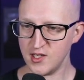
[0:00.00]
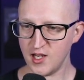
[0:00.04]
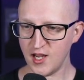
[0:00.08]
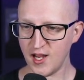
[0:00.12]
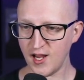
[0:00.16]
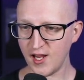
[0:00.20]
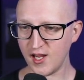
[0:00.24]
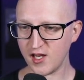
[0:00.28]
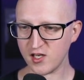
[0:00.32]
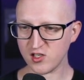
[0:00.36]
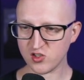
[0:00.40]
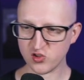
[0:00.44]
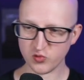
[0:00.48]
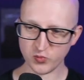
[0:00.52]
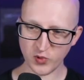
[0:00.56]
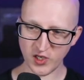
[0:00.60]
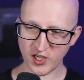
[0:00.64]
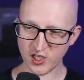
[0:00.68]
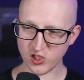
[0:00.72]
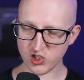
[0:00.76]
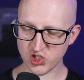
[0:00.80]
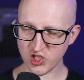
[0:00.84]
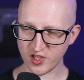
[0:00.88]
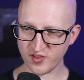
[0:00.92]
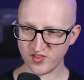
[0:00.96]
And we
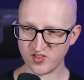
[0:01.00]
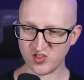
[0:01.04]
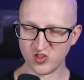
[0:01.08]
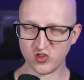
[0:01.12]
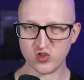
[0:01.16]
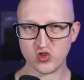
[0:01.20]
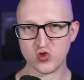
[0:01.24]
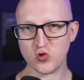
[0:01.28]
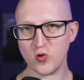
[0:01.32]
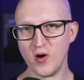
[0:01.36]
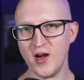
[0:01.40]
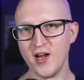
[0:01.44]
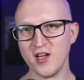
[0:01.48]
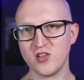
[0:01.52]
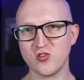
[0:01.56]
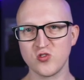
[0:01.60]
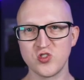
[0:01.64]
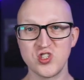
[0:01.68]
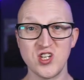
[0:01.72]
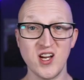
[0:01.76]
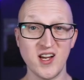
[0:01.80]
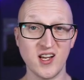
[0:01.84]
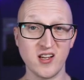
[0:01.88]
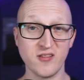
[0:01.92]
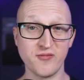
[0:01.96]
can just try to
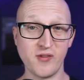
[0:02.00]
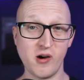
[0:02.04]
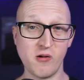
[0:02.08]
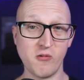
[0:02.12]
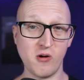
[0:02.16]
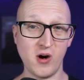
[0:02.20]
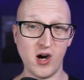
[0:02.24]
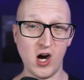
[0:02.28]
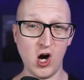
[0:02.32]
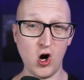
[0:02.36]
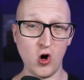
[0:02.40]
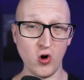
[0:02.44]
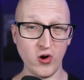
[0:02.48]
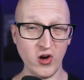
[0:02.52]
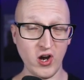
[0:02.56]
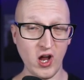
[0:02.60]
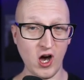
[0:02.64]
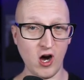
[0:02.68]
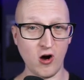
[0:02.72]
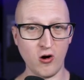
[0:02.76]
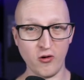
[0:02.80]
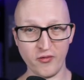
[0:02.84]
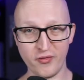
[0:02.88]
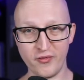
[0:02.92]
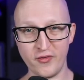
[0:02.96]
check if our
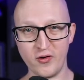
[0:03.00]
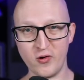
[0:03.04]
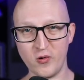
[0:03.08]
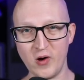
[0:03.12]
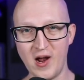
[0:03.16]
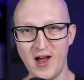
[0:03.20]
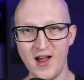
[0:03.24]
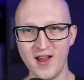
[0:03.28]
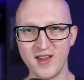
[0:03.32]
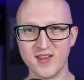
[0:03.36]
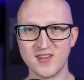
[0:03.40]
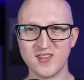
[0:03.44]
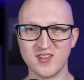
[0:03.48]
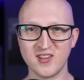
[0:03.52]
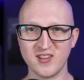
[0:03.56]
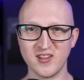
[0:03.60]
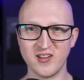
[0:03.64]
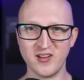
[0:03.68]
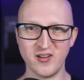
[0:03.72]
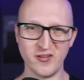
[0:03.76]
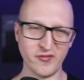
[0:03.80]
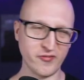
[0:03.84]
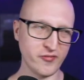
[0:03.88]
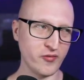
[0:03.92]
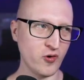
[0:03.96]
unauthorized
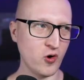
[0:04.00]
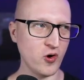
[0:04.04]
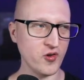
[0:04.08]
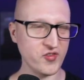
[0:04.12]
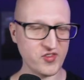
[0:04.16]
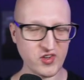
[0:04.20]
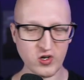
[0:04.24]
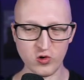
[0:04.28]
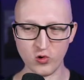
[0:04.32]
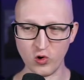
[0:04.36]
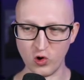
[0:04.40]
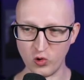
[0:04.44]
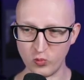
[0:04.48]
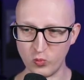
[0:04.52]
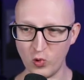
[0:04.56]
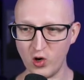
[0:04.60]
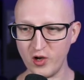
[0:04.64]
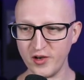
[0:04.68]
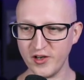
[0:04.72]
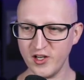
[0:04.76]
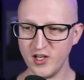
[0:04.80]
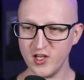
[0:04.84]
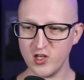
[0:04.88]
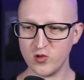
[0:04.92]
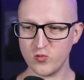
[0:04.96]
uh,
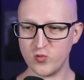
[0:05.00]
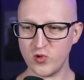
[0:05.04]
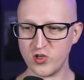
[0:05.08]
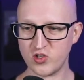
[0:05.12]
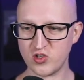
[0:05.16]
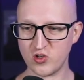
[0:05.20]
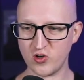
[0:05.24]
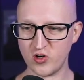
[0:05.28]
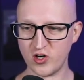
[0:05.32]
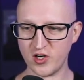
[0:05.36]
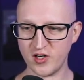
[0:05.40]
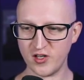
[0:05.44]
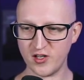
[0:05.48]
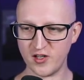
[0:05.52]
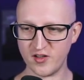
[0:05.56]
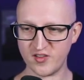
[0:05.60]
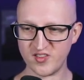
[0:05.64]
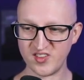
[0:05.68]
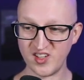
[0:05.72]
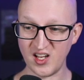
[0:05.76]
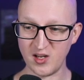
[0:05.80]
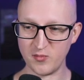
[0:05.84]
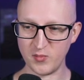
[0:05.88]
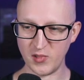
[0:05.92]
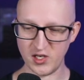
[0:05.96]
401 return
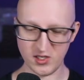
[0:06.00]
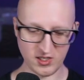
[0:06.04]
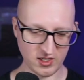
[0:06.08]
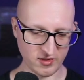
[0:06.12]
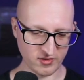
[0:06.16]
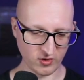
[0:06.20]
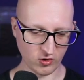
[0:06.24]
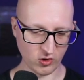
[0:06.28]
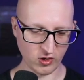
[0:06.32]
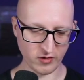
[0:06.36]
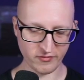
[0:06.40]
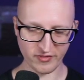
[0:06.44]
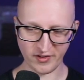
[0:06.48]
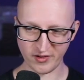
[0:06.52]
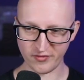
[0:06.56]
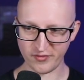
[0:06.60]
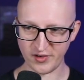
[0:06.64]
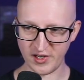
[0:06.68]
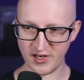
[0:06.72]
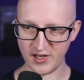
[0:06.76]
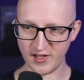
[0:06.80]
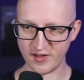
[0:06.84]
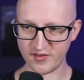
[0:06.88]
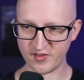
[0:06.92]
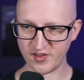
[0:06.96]
statement in the config
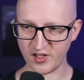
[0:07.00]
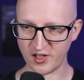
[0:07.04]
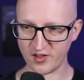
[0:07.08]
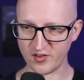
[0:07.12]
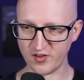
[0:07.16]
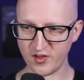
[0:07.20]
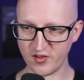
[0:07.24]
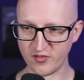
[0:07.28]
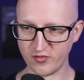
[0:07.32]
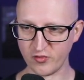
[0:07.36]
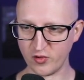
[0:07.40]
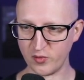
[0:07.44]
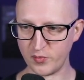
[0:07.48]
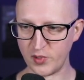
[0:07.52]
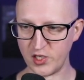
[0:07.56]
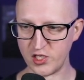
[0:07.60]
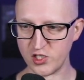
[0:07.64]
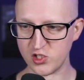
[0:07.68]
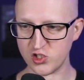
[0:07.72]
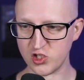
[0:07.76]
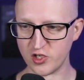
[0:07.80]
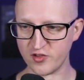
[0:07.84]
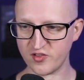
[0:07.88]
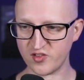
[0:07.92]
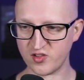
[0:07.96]
file is successful by
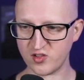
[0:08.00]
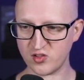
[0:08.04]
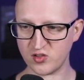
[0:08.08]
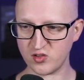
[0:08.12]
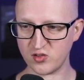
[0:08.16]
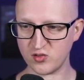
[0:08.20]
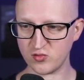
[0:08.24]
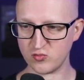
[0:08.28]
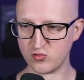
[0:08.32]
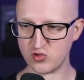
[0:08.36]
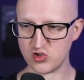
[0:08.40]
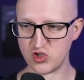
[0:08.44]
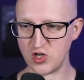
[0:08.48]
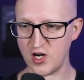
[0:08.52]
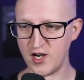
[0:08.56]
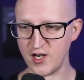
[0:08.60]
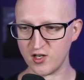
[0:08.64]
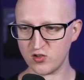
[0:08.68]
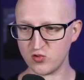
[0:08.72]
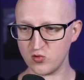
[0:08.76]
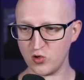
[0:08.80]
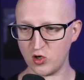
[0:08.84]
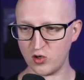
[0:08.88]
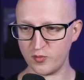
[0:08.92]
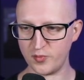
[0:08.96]
just trying
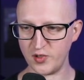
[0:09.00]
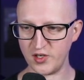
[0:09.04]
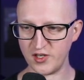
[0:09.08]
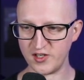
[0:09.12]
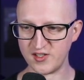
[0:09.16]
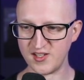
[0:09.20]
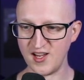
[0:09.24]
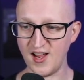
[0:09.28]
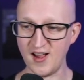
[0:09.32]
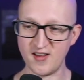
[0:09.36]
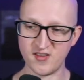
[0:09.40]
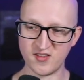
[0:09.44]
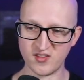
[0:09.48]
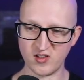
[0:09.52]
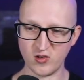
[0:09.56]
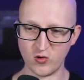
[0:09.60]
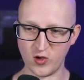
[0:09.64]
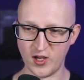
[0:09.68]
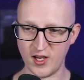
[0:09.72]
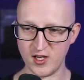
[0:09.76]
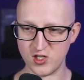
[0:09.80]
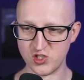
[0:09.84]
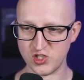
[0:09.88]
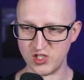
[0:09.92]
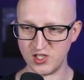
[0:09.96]
to open a test
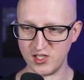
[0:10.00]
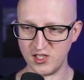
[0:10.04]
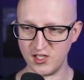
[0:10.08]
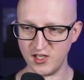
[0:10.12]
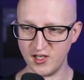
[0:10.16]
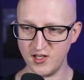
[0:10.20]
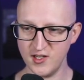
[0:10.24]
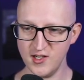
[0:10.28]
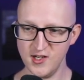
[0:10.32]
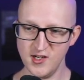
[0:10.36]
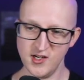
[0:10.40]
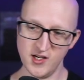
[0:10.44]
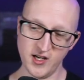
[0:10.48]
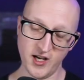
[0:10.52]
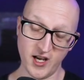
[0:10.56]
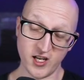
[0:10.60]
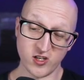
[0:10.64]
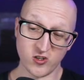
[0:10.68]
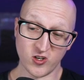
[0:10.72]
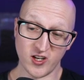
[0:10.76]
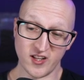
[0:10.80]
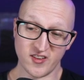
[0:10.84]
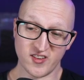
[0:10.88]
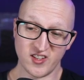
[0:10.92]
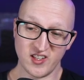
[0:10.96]
location here. And
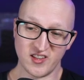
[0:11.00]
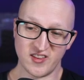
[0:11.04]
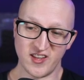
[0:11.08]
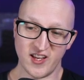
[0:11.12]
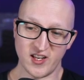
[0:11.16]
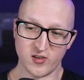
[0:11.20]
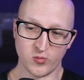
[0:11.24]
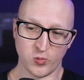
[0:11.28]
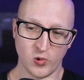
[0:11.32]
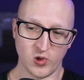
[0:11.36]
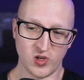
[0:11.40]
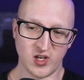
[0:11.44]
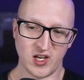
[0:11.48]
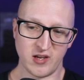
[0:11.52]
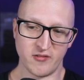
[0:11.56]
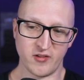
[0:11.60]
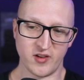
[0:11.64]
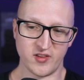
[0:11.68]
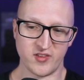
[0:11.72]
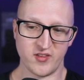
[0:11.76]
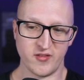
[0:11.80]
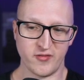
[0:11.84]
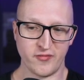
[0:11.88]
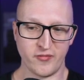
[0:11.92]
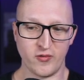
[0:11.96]
you can see that will give
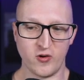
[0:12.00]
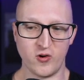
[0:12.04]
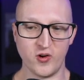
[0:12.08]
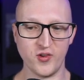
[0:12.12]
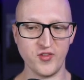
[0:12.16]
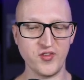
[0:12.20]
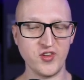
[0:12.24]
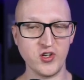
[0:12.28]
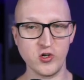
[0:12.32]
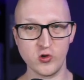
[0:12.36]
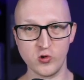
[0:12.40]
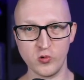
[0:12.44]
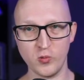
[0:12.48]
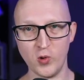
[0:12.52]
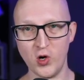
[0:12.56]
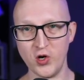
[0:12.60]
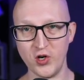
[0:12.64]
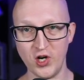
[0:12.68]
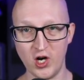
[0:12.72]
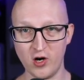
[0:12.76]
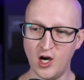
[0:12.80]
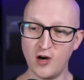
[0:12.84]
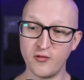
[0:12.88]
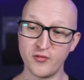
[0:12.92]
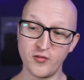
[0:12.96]
us a
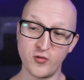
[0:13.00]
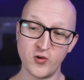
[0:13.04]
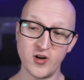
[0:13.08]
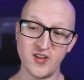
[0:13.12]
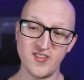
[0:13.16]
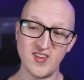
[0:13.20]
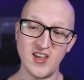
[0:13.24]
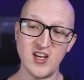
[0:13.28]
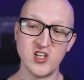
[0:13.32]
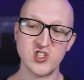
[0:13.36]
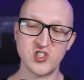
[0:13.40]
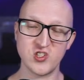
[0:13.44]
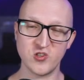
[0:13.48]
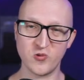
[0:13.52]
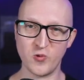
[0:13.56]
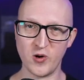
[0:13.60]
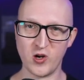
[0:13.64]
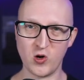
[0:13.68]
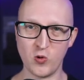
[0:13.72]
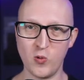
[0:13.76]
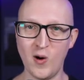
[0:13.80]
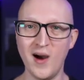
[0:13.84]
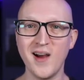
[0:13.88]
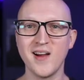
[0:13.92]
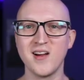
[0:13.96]
401 authorization
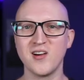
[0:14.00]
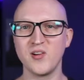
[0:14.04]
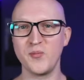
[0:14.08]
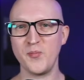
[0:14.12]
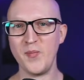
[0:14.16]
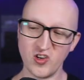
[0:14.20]
required.